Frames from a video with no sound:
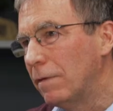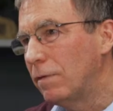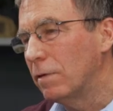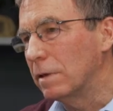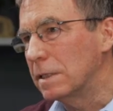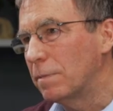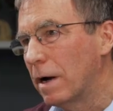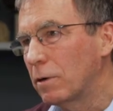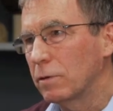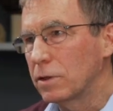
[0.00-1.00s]
influenced
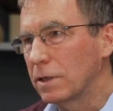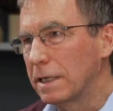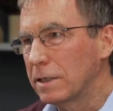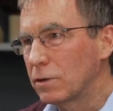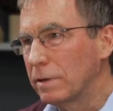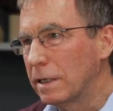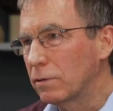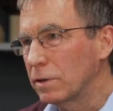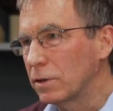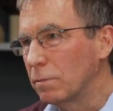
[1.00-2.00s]
by Christian history and a
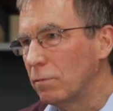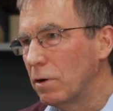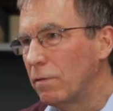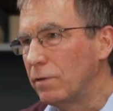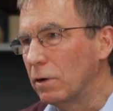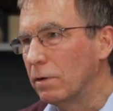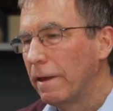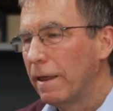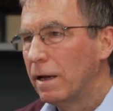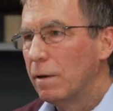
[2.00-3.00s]
Christian worldview.
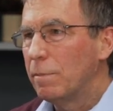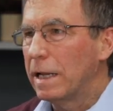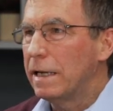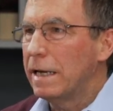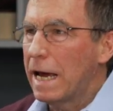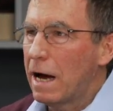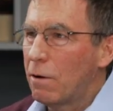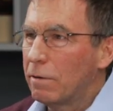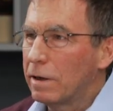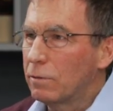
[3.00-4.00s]
But
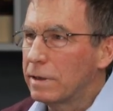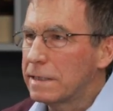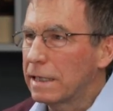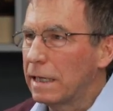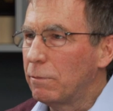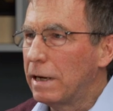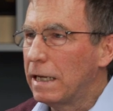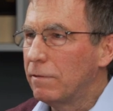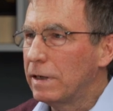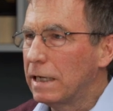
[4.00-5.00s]
now, increasingly, we're
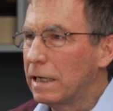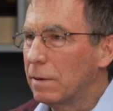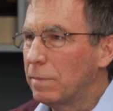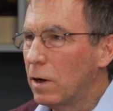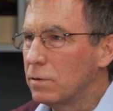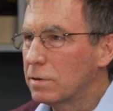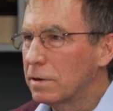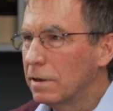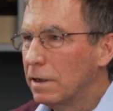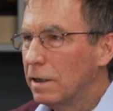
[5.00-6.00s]
living in a
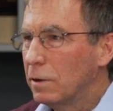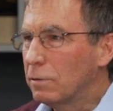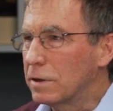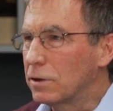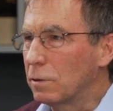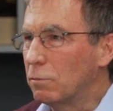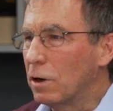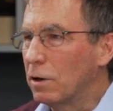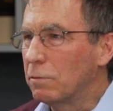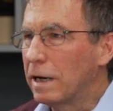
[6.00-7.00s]
post Christian
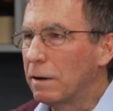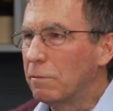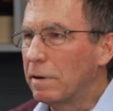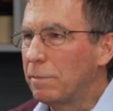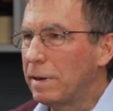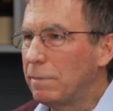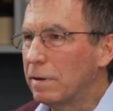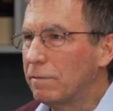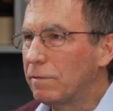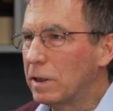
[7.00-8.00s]
world where, where
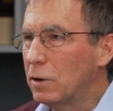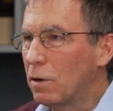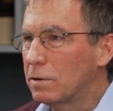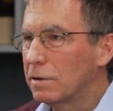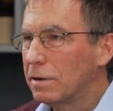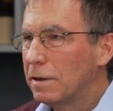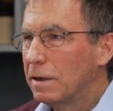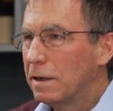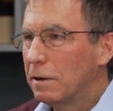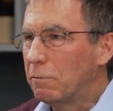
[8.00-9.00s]
people have forgot
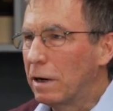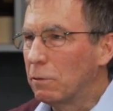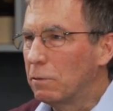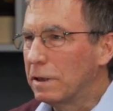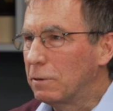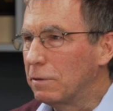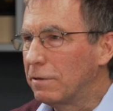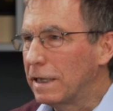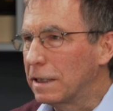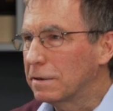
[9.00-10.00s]
where all the good
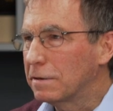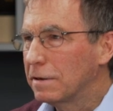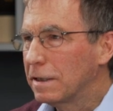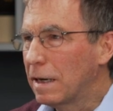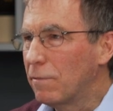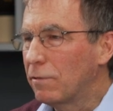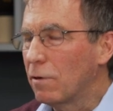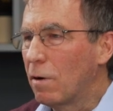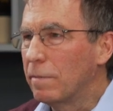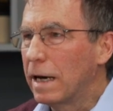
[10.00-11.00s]
things come
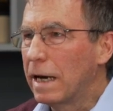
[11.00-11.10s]
from,